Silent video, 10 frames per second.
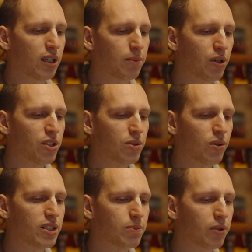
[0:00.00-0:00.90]
person who
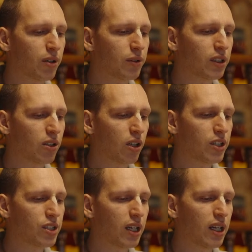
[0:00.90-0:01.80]
has perfect
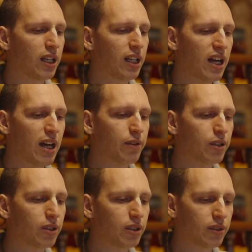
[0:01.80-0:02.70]
knowledge ever
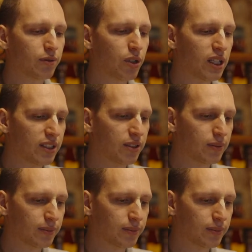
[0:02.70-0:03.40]
forget you?